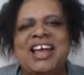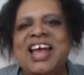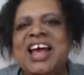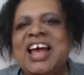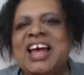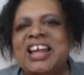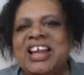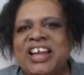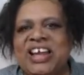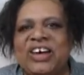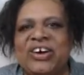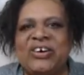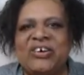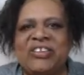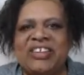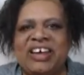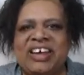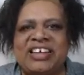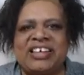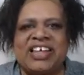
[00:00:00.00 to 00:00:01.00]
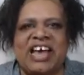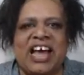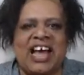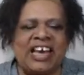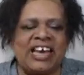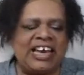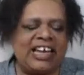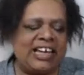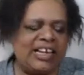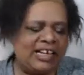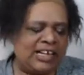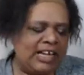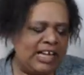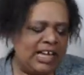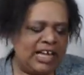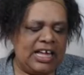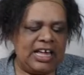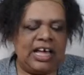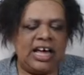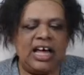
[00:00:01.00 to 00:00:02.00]
Hello there, darling.
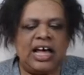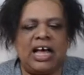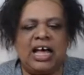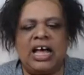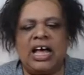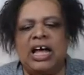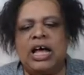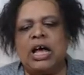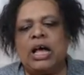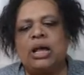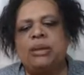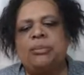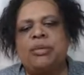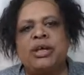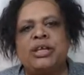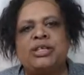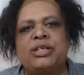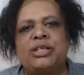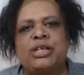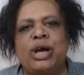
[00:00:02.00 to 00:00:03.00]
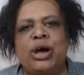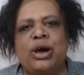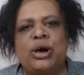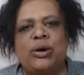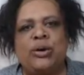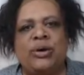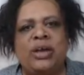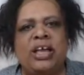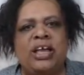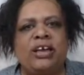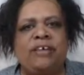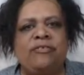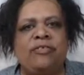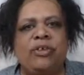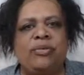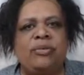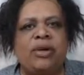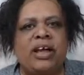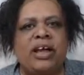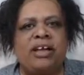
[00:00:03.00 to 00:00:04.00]
Um, so, if
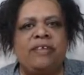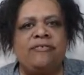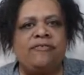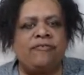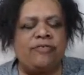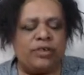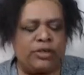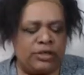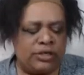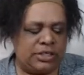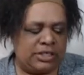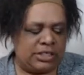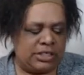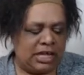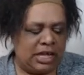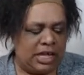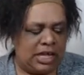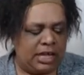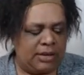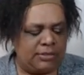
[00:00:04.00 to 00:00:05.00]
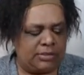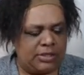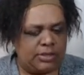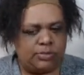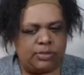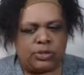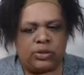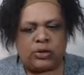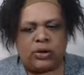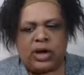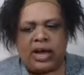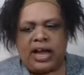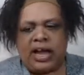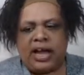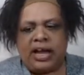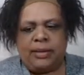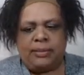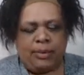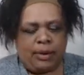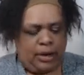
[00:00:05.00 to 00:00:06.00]
you are a first time
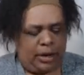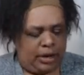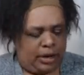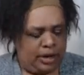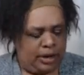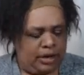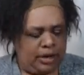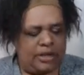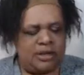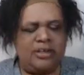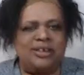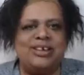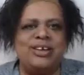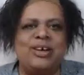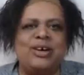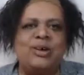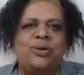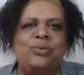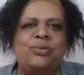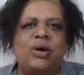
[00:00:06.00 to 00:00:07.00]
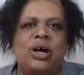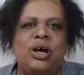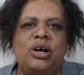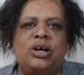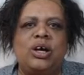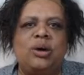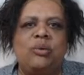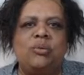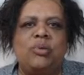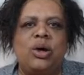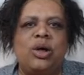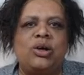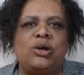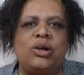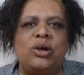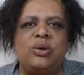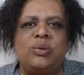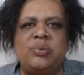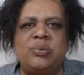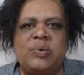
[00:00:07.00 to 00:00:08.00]
subscriber, welcome,
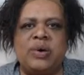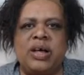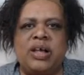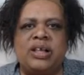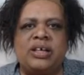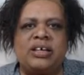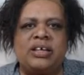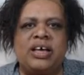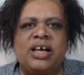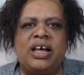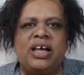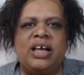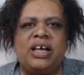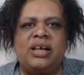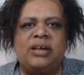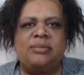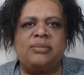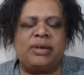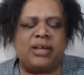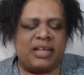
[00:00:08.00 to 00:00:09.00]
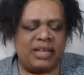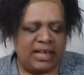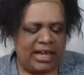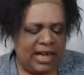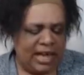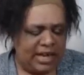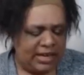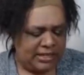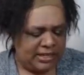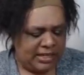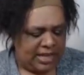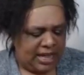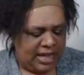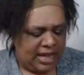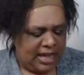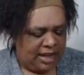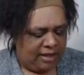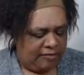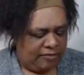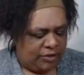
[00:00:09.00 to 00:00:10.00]
welcome, welcome. Glad to
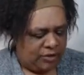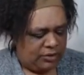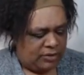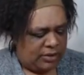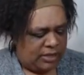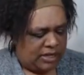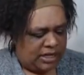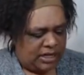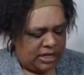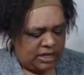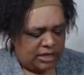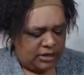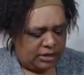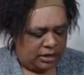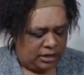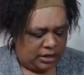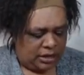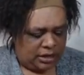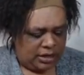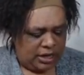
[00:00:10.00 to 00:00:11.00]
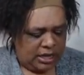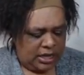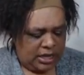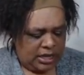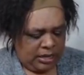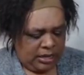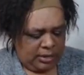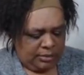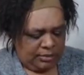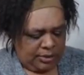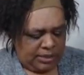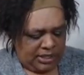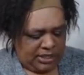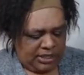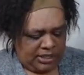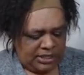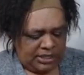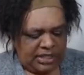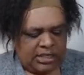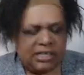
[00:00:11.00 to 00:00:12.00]
have you here.
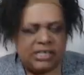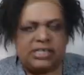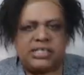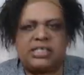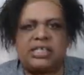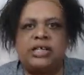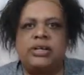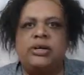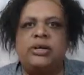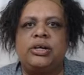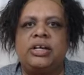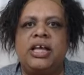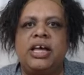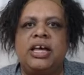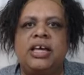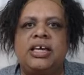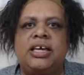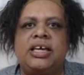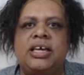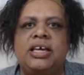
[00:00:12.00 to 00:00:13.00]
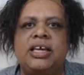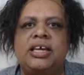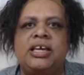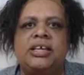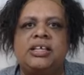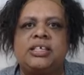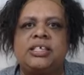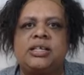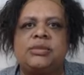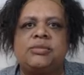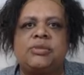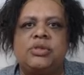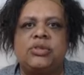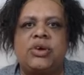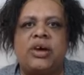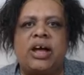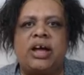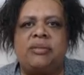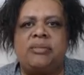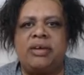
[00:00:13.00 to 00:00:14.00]
Please consider liking,
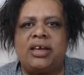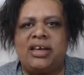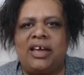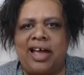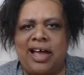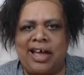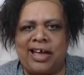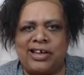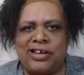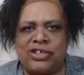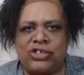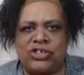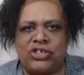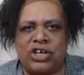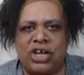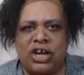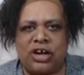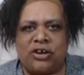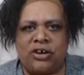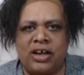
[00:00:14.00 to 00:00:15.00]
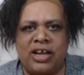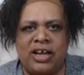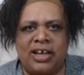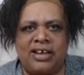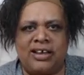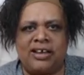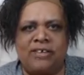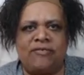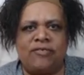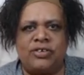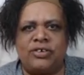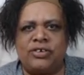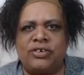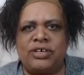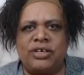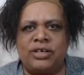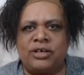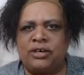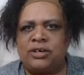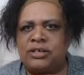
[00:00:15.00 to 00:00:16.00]
subscribing, and sharing if you
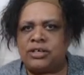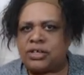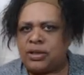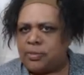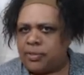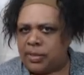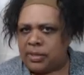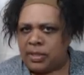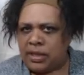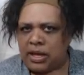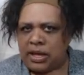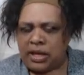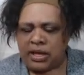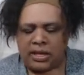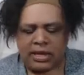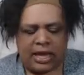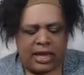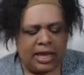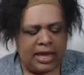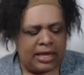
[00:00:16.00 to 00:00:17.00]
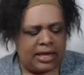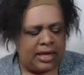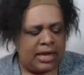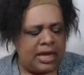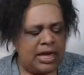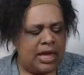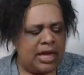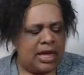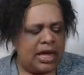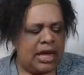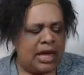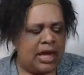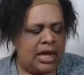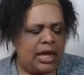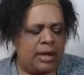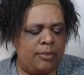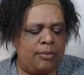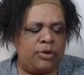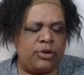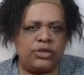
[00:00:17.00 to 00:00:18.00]
hear something that you like.
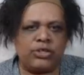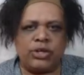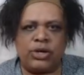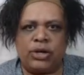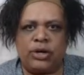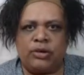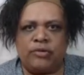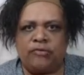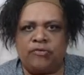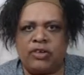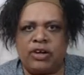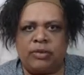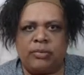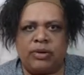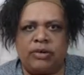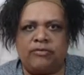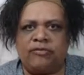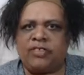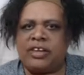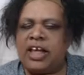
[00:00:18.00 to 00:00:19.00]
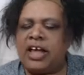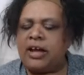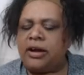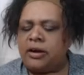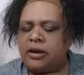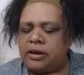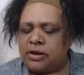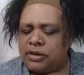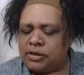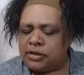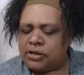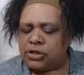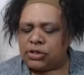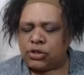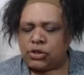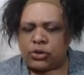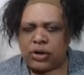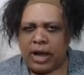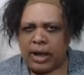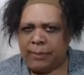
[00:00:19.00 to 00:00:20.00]
Um, return frequent flyers,
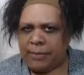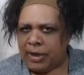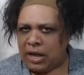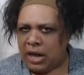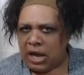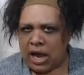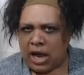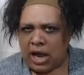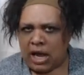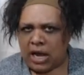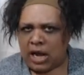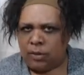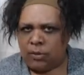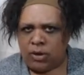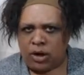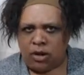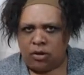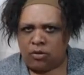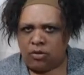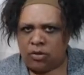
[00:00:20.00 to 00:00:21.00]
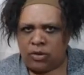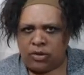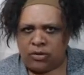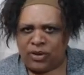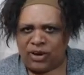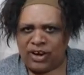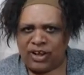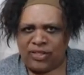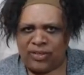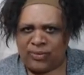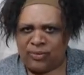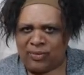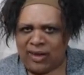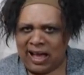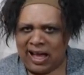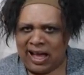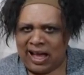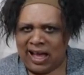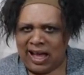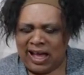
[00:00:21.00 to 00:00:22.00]
strap in, honey. We're going on another
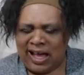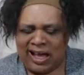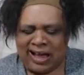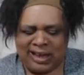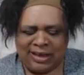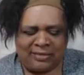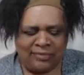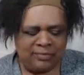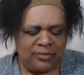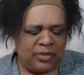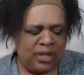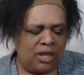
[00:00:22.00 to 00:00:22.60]
ride.